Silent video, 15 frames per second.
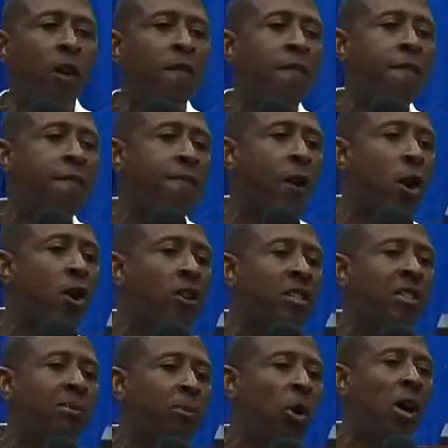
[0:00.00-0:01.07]

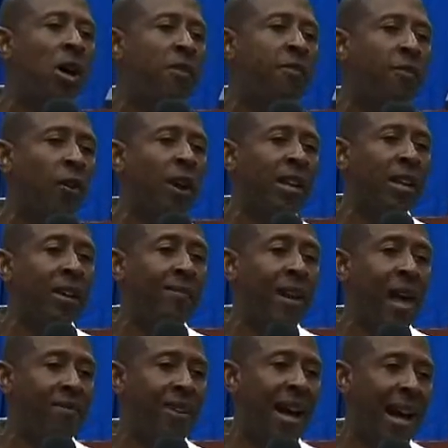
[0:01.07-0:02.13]
first boyfriend you've
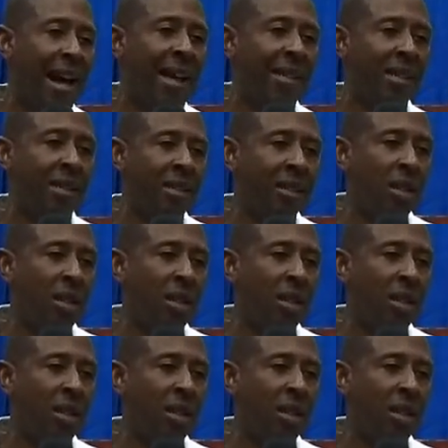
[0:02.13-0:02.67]
ever had